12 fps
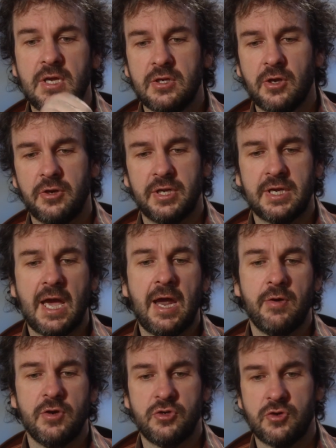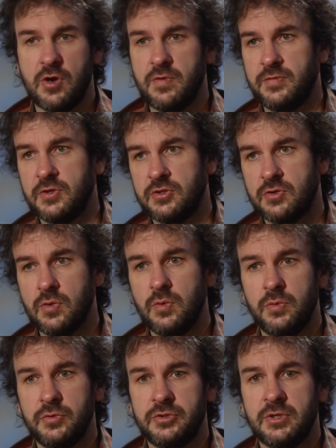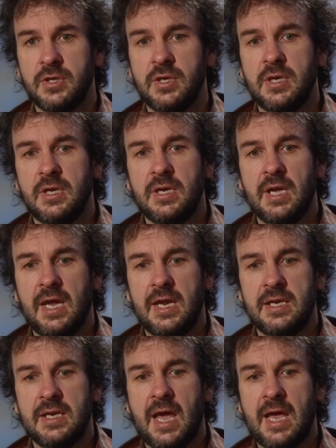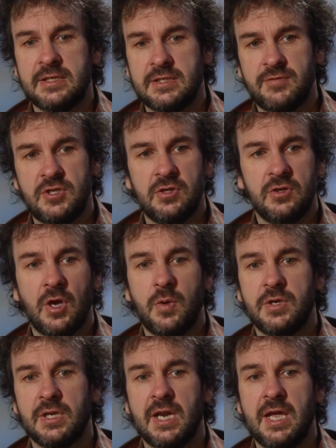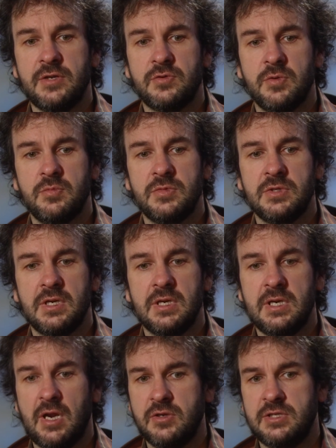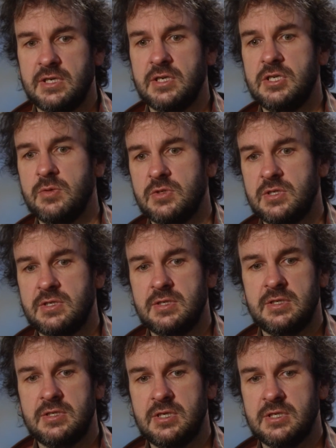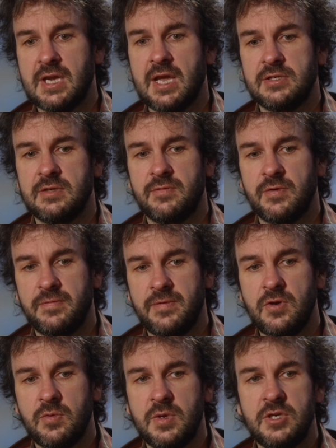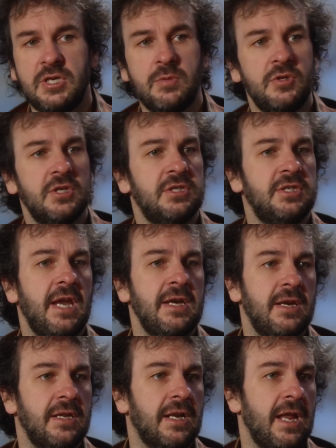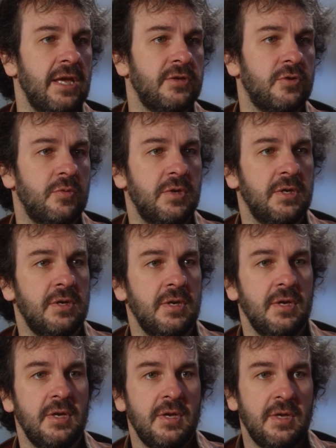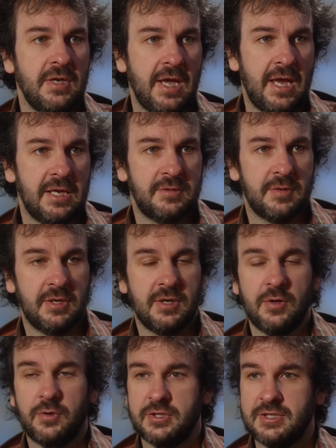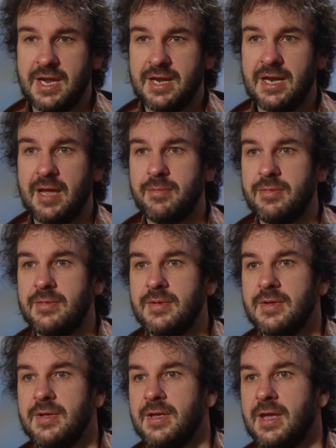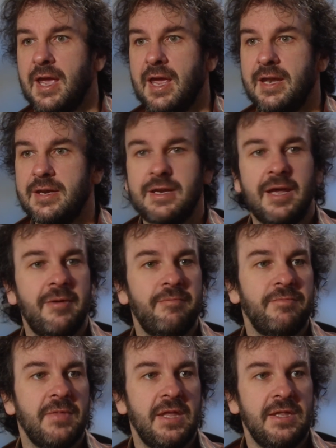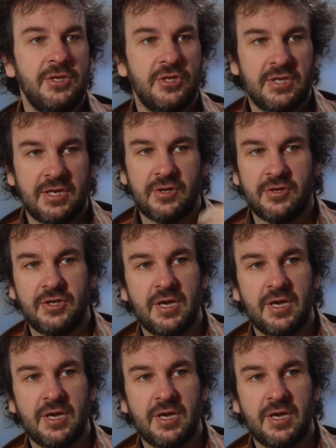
got in a car and drove to schools and asked if she could go into classrooms, said that she's casting for a film, and she would just stand in the classroom and ask a girl to stand up, and then she'd say, could you